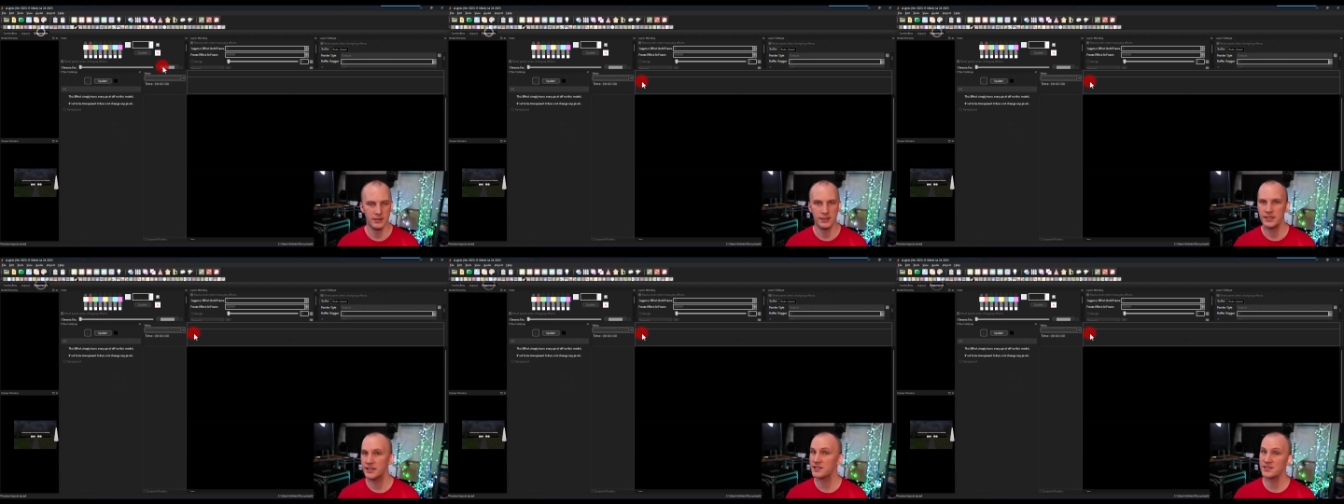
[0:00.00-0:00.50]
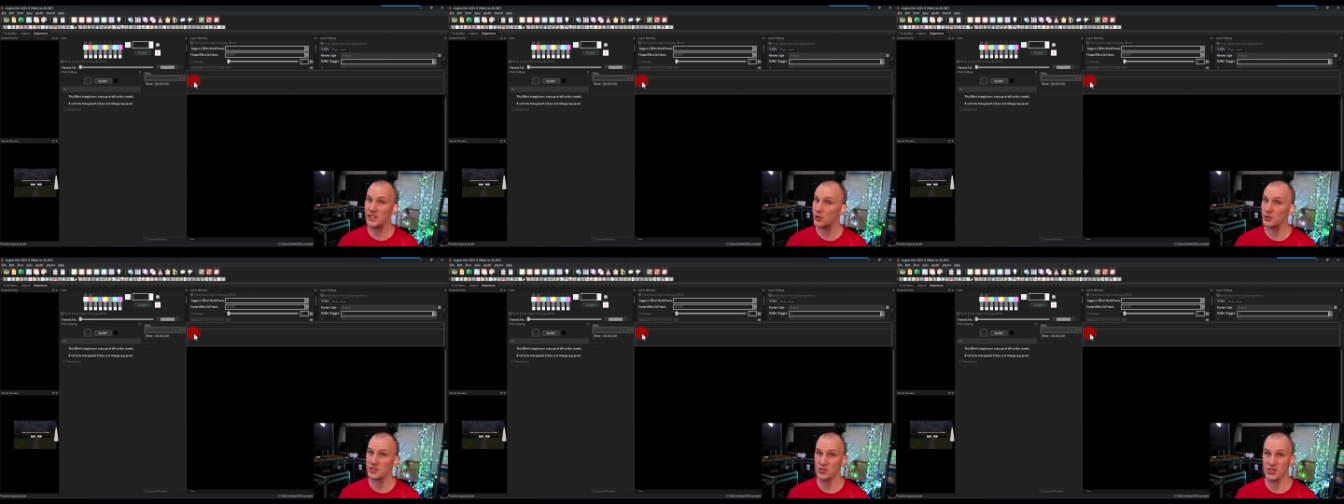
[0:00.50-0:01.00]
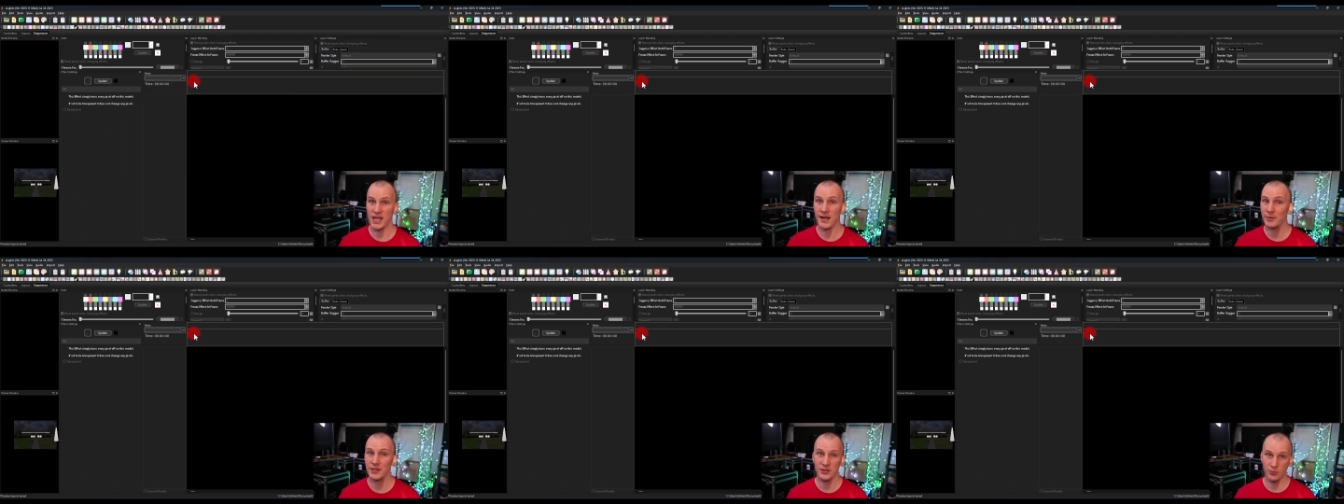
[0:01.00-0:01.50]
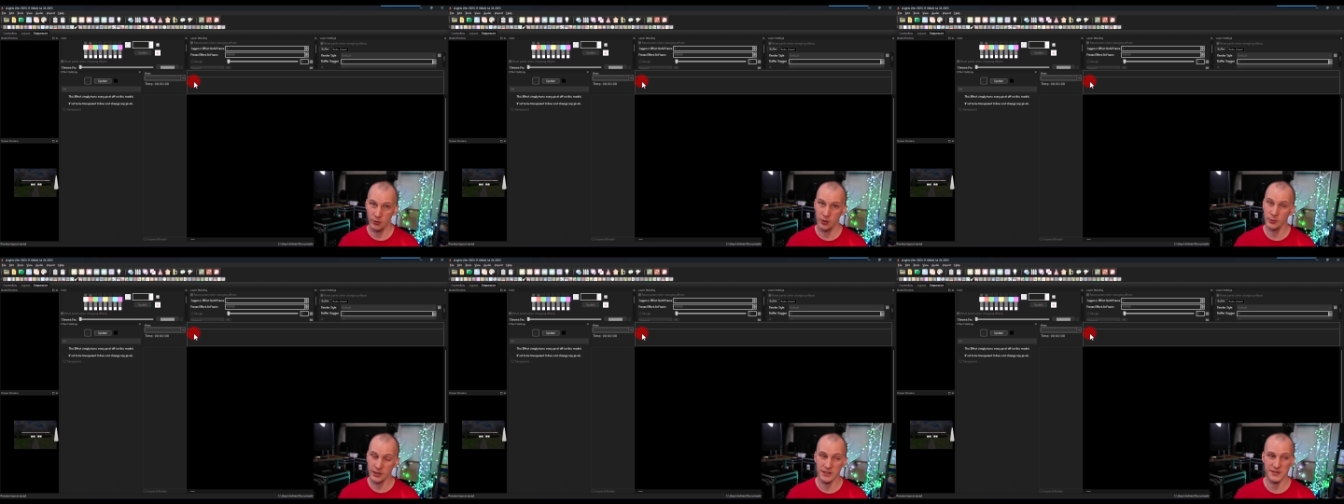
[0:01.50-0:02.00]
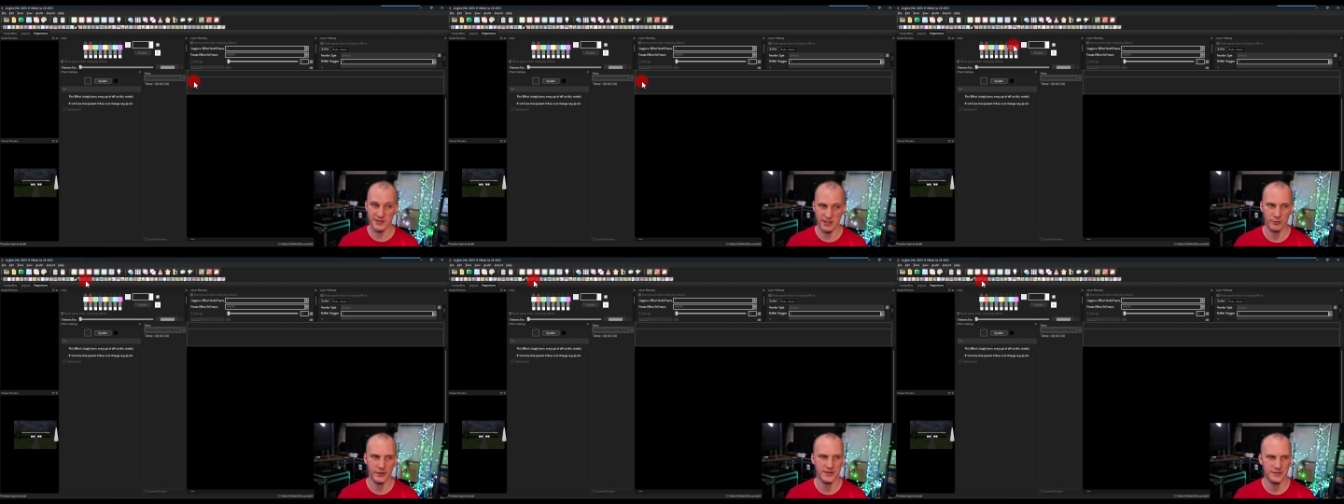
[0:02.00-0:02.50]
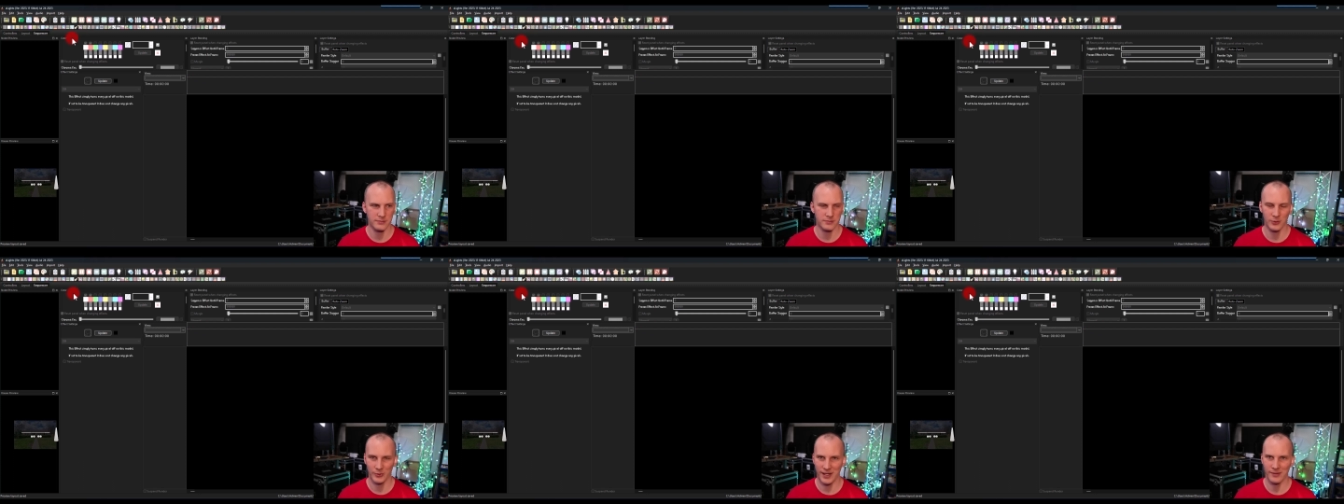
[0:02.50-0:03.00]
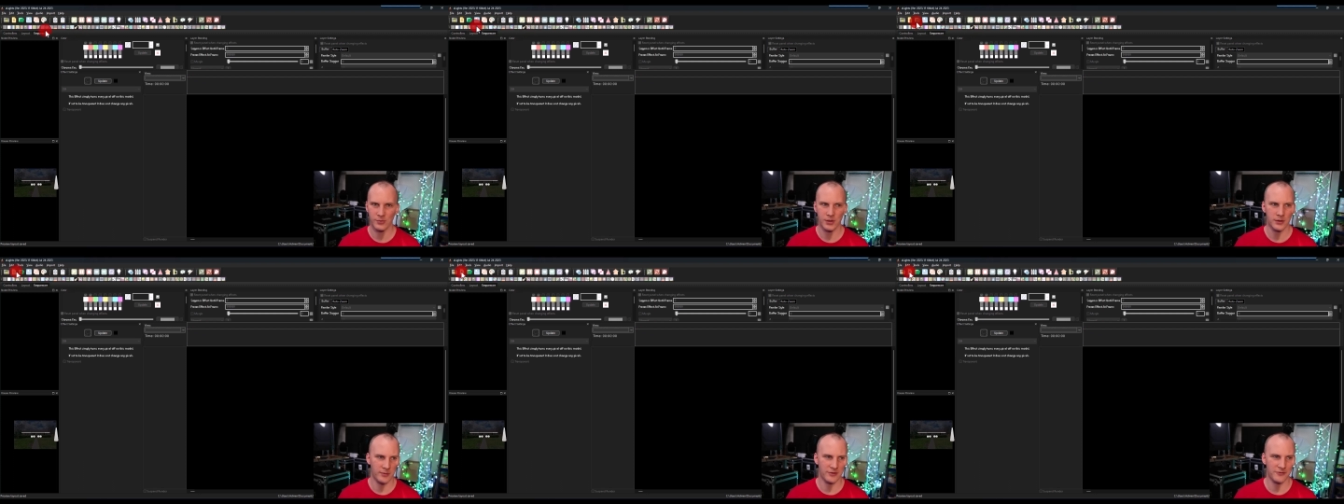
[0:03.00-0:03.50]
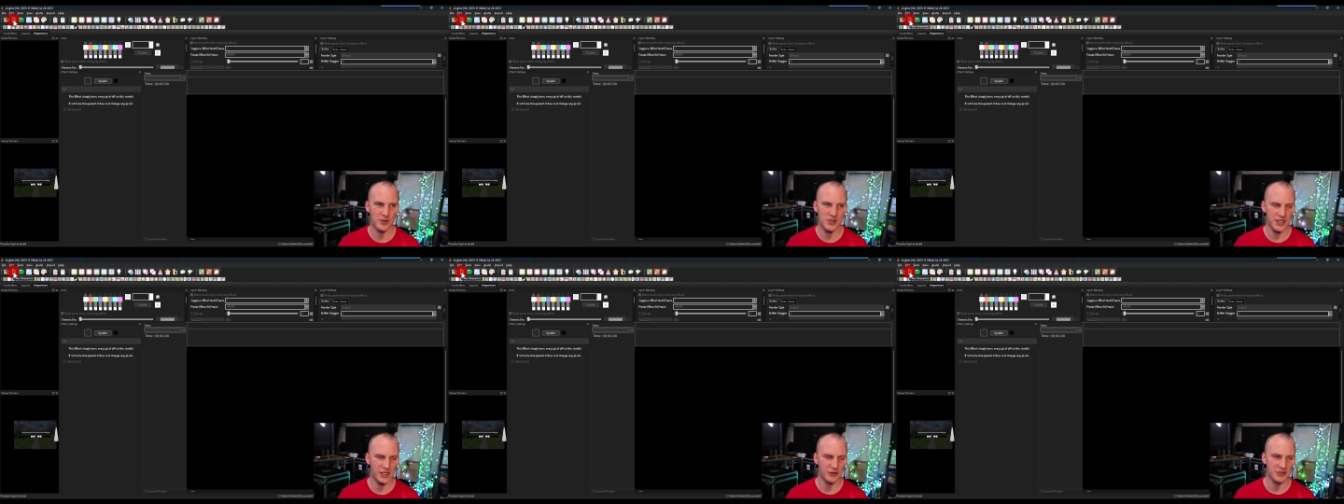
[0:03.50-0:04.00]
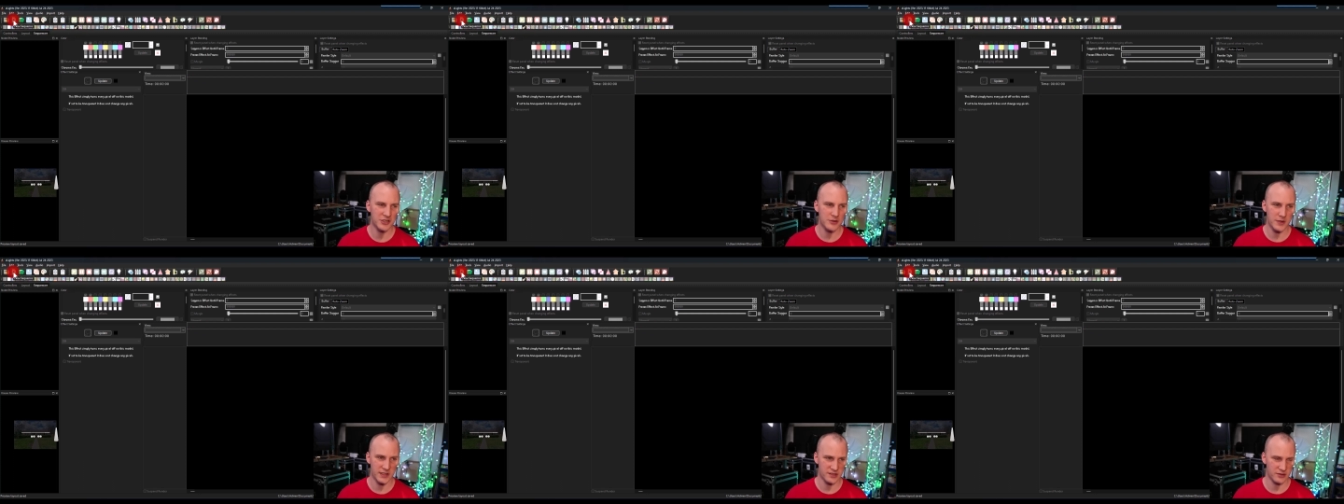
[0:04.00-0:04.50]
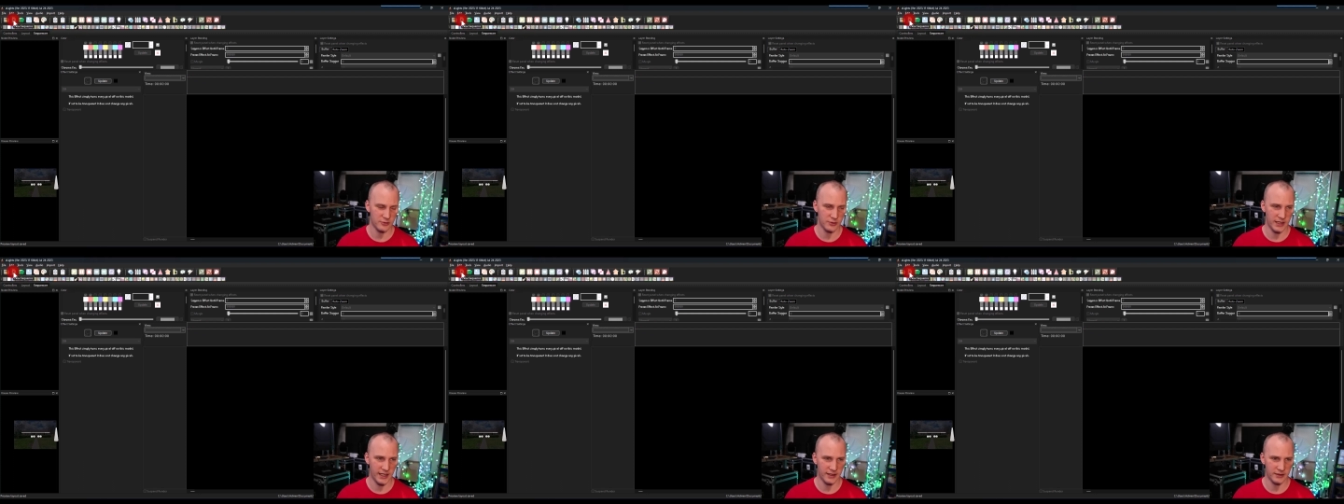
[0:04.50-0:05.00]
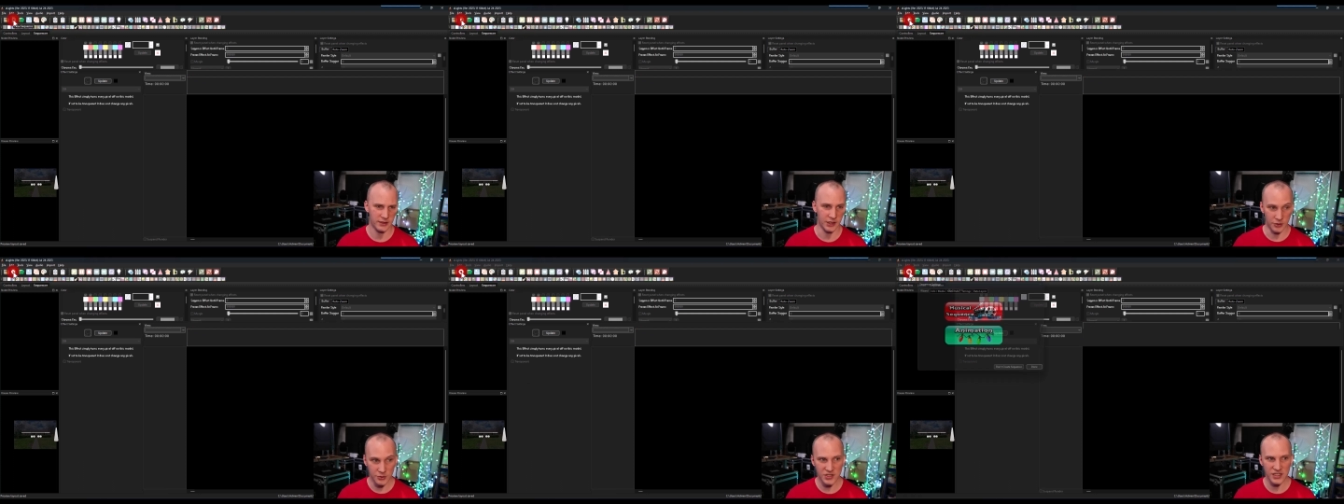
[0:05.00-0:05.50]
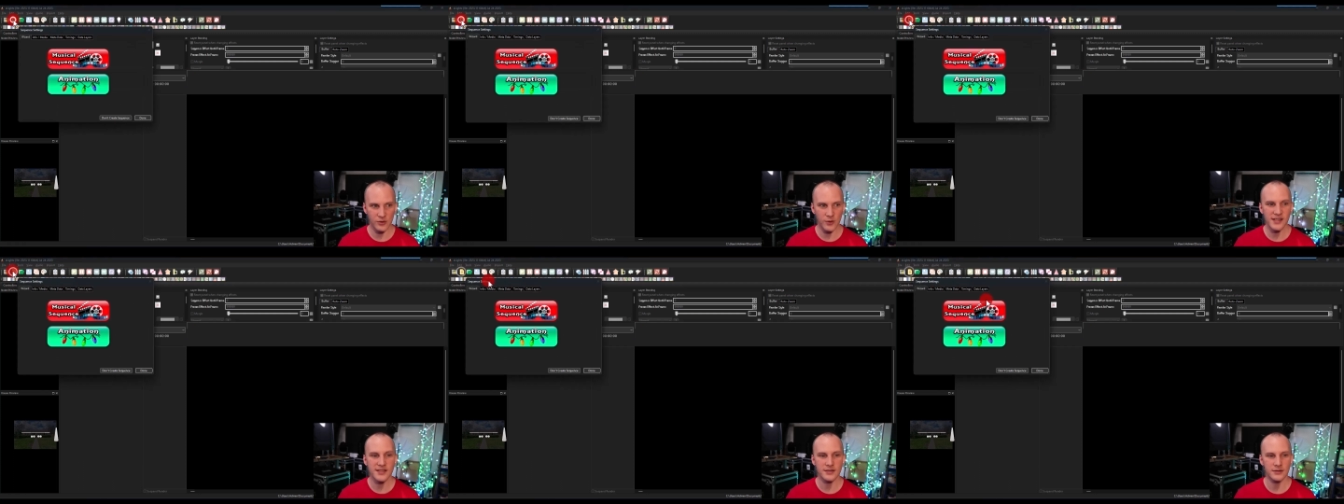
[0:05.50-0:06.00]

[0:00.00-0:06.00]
In the sequencer tab is where we're going to sequence. Okay. First thing you do is create a new sequence.